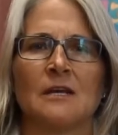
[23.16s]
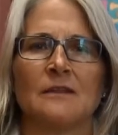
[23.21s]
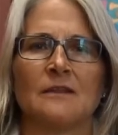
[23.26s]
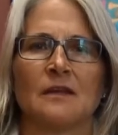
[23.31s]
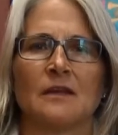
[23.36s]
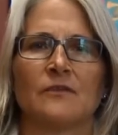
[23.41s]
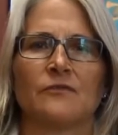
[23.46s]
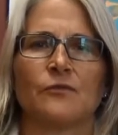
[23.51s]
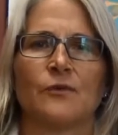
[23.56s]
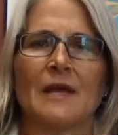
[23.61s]

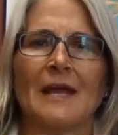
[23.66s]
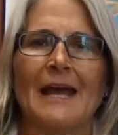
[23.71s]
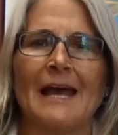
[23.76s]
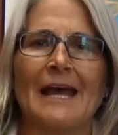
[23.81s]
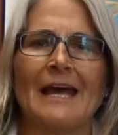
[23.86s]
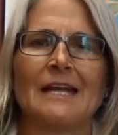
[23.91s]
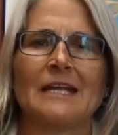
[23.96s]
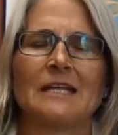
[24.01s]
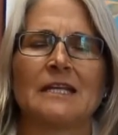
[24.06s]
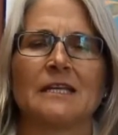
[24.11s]
that if we
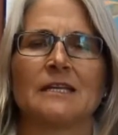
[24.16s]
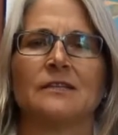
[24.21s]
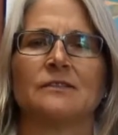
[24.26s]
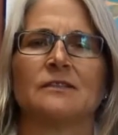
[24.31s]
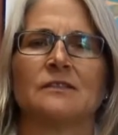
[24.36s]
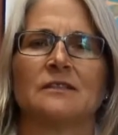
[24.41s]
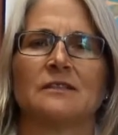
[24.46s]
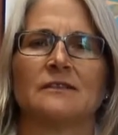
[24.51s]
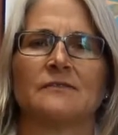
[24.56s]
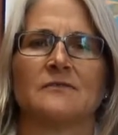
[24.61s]
add a
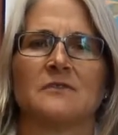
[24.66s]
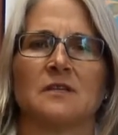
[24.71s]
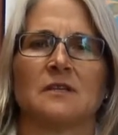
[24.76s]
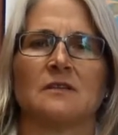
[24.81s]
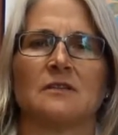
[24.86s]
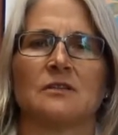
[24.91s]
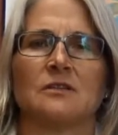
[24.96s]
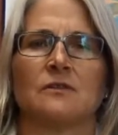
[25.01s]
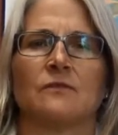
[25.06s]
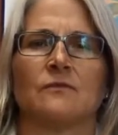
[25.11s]
heel lift
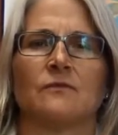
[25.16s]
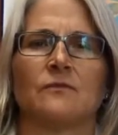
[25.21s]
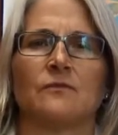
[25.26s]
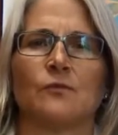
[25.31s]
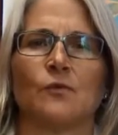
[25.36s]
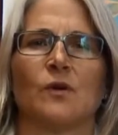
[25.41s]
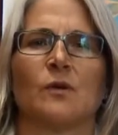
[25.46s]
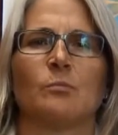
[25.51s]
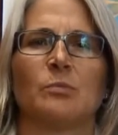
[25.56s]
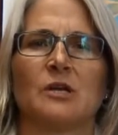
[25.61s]
in
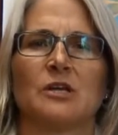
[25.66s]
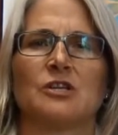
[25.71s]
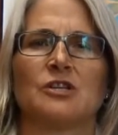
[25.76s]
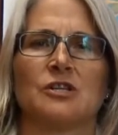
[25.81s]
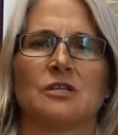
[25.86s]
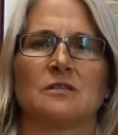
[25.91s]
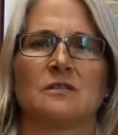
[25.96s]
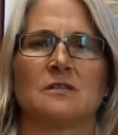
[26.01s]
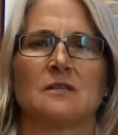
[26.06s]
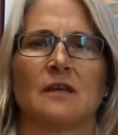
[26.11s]
for
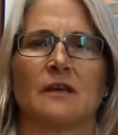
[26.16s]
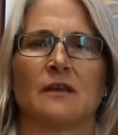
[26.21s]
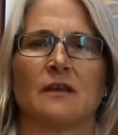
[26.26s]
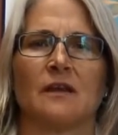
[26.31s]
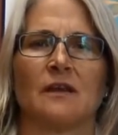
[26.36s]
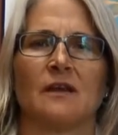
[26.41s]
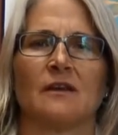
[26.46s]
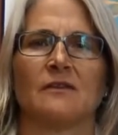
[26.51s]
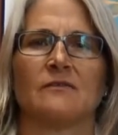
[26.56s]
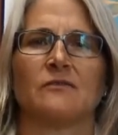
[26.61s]
patients that
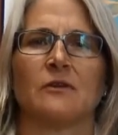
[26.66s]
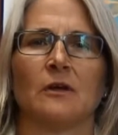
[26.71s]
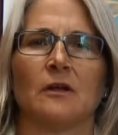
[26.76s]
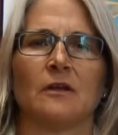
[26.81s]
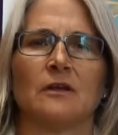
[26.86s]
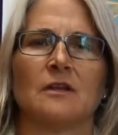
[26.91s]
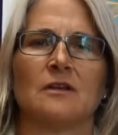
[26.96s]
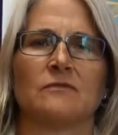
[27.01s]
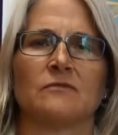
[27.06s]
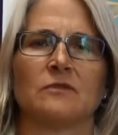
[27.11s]
have
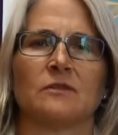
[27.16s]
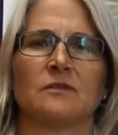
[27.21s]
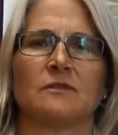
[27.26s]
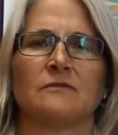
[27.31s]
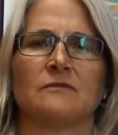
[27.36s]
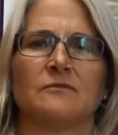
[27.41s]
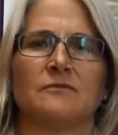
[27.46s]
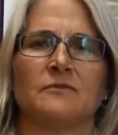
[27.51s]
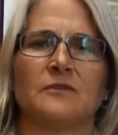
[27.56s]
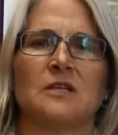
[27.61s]

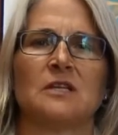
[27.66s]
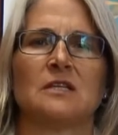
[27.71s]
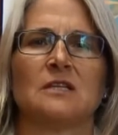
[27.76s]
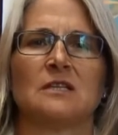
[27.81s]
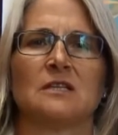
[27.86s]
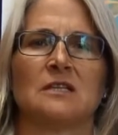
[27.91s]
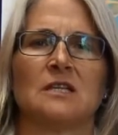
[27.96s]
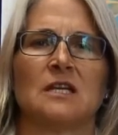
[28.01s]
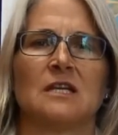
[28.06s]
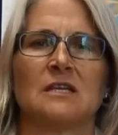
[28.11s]
uneven
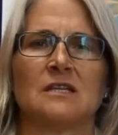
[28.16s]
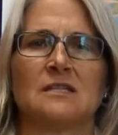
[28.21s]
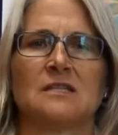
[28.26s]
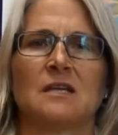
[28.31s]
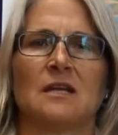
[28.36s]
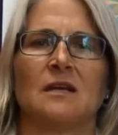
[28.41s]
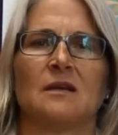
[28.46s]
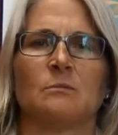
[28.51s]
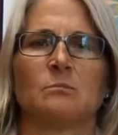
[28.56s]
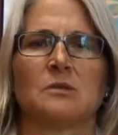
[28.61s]
feet, knees,
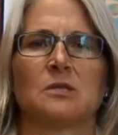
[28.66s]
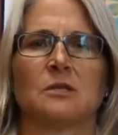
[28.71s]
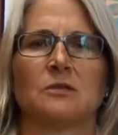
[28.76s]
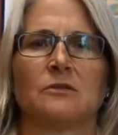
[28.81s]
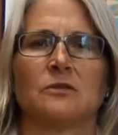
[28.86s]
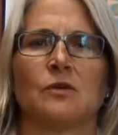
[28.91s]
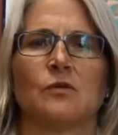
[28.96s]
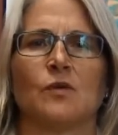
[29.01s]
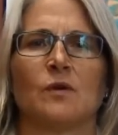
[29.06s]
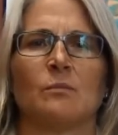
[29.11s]
hips,
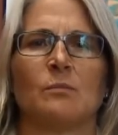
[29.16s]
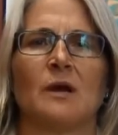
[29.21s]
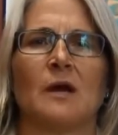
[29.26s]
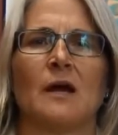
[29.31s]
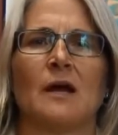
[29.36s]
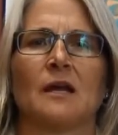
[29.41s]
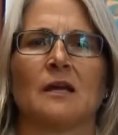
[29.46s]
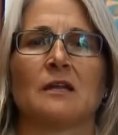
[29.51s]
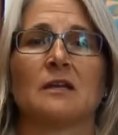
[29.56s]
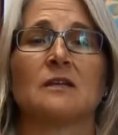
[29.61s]
and lower
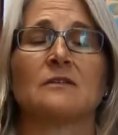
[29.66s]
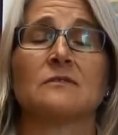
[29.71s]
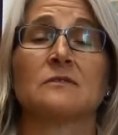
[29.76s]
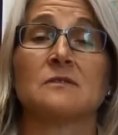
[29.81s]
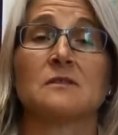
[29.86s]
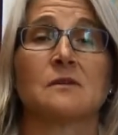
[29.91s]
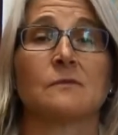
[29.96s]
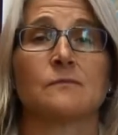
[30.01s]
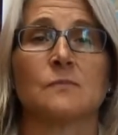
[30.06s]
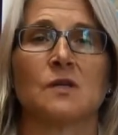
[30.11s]
back, and
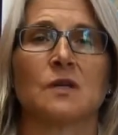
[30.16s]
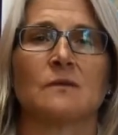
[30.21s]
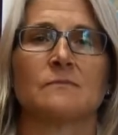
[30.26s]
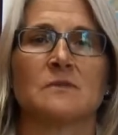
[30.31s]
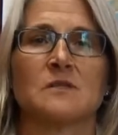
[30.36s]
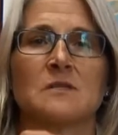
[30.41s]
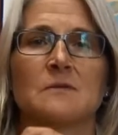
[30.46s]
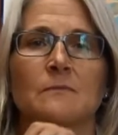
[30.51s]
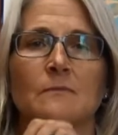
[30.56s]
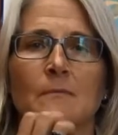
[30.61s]
even
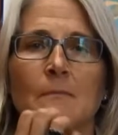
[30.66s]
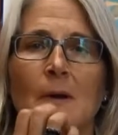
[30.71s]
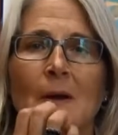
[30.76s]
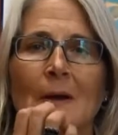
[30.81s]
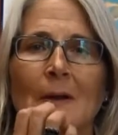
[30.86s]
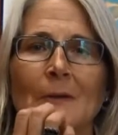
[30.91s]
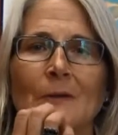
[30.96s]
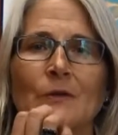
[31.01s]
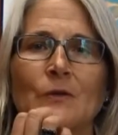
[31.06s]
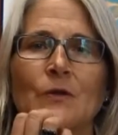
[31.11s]
sometimes a
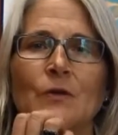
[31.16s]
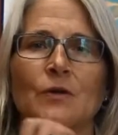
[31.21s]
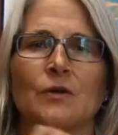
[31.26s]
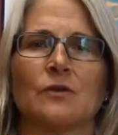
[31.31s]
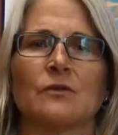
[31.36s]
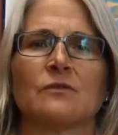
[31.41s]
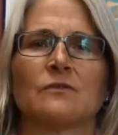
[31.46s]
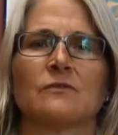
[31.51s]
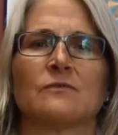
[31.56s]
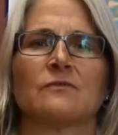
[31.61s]
mild
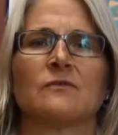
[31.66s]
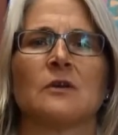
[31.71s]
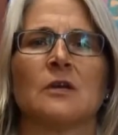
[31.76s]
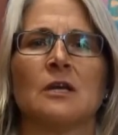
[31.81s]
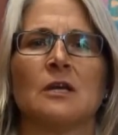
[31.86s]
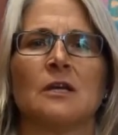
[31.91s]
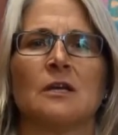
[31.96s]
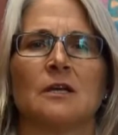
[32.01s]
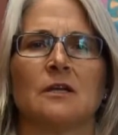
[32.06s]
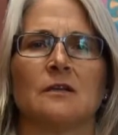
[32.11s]
curve
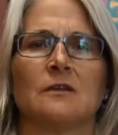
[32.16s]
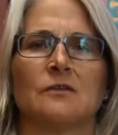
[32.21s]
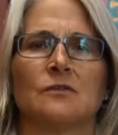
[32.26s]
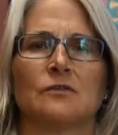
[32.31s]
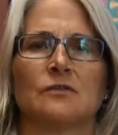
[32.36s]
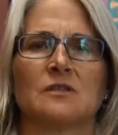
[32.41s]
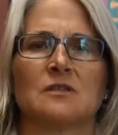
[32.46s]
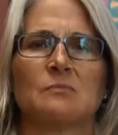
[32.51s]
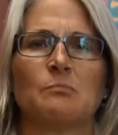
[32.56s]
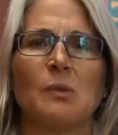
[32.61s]
in
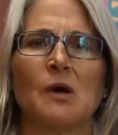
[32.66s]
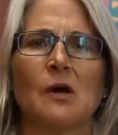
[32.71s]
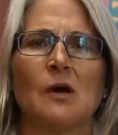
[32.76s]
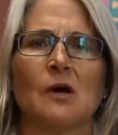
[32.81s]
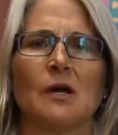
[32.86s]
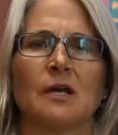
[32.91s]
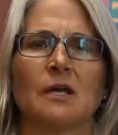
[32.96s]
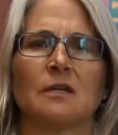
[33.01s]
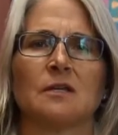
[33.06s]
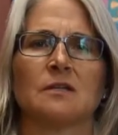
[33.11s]
their
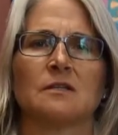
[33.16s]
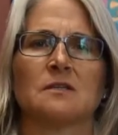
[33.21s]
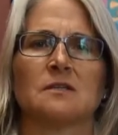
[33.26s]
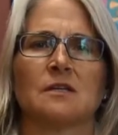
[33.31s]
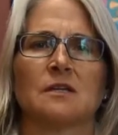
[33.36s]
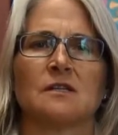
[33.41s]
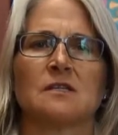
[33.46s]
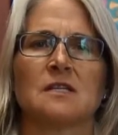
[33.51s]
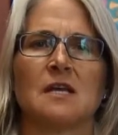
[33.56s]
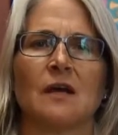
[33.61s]
spine, it
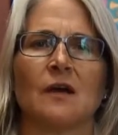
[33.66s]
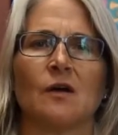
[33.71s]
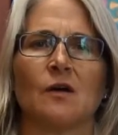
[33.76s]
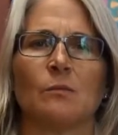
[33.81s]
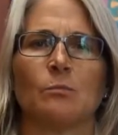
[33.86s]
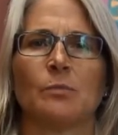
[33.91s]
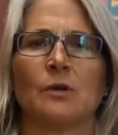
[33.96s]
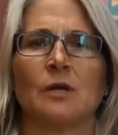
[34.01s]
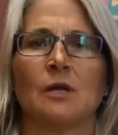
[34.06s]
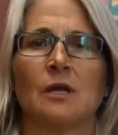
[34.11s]
does
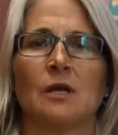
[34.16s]
help